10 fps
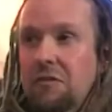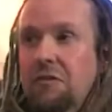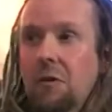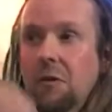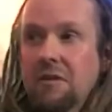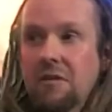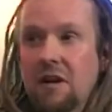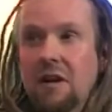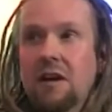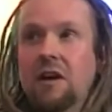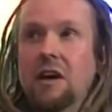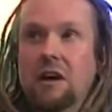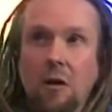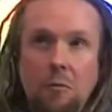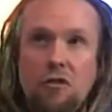off the floor. It,
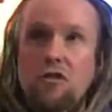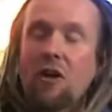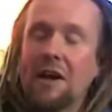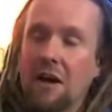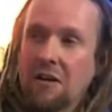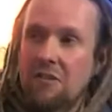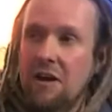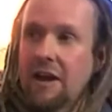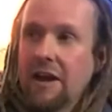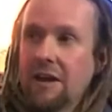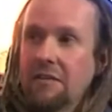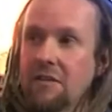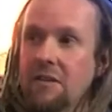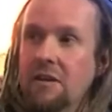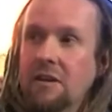it comes straight over our
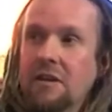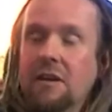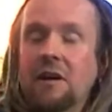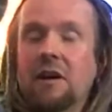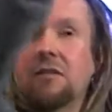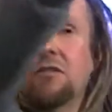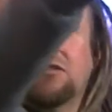head. It